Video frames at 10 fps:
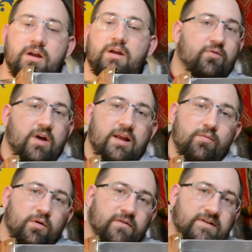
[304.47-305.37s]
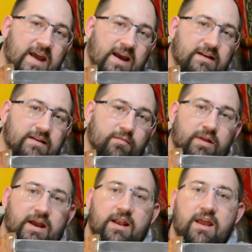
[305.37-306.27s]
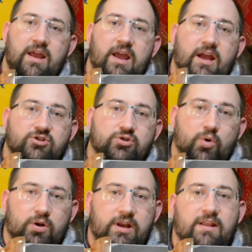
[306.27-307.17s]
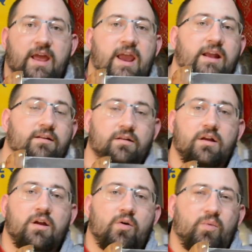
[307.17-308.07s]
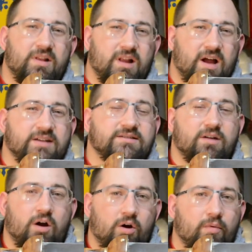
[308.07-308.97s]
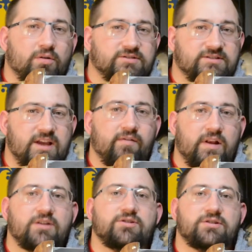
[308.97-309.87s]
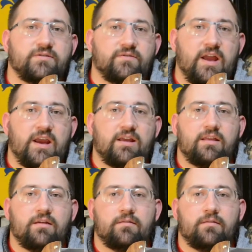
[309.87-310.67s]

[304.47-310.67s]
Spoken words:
Creating more of a tang into the blade and shortening the handle, we lost almost 7 inches of length.